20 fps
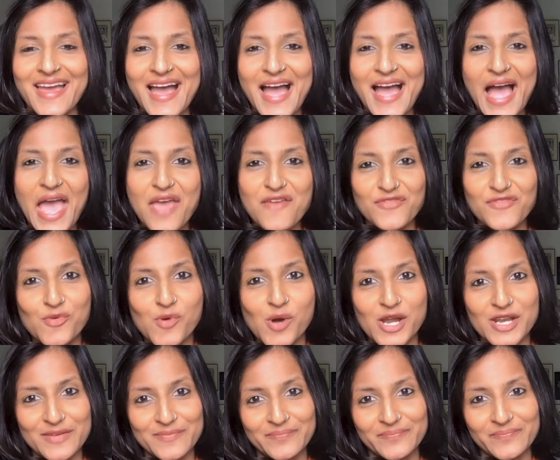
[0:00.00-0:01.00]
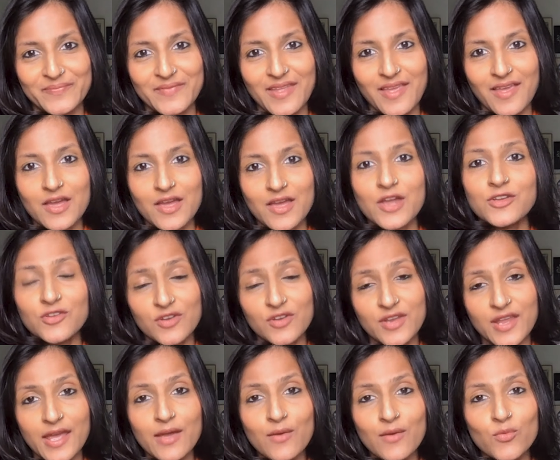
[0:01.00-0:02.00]
Hi everyone.
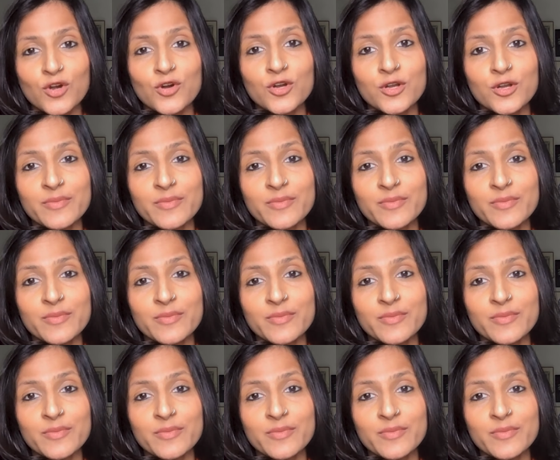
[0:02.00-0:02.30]
Today we're going